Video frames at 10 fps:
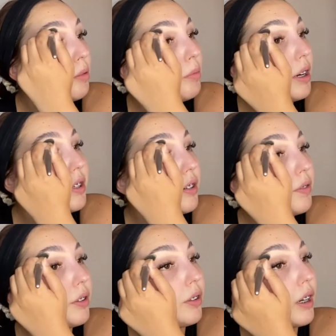But I did
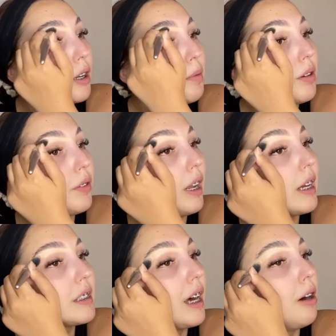feel like a bit of a
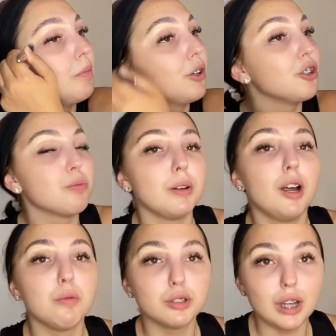letdown, because when
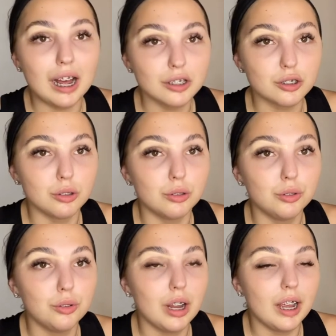I was at
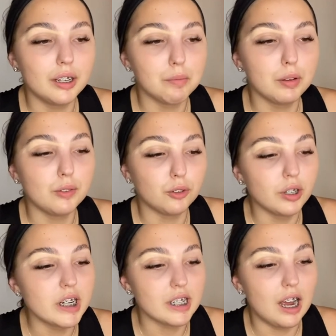school, like
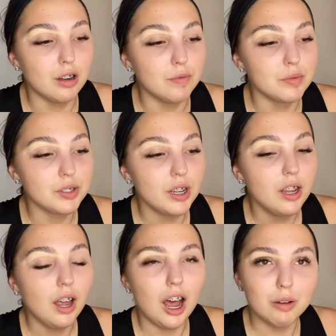before exams,
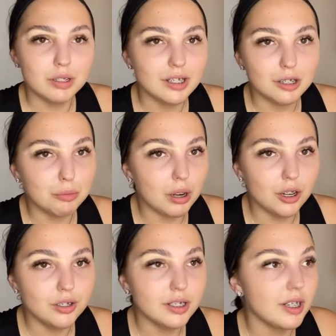I was still
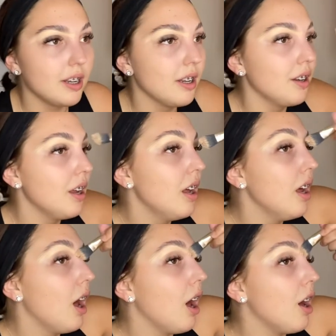posting.
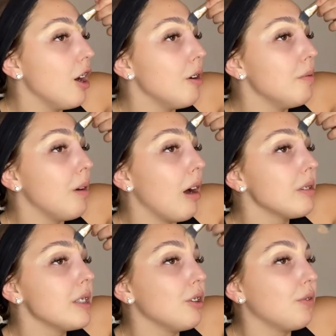I
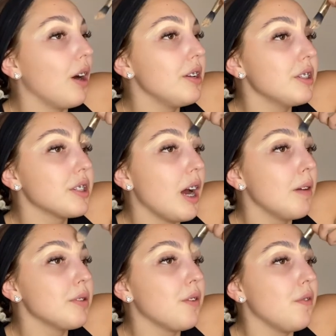was still finding
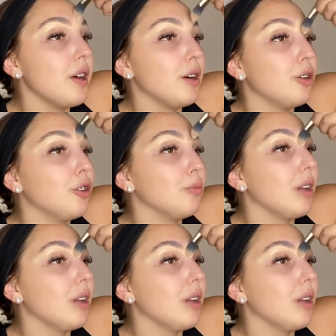time to film.